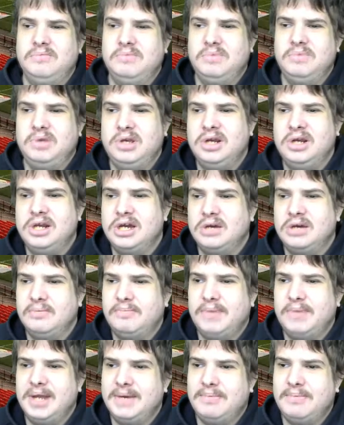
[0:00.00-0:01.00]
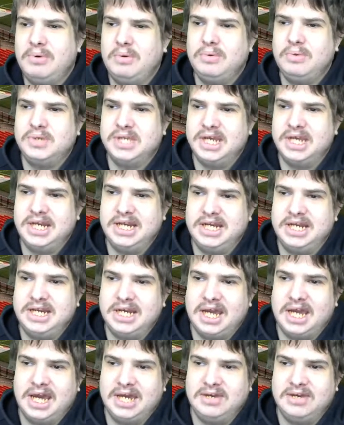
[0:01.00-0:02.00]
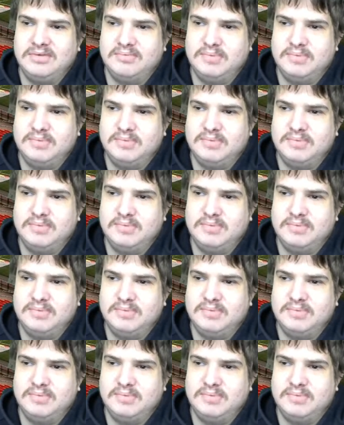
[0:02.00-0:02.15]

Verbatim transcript: you know, Blackpool in eighth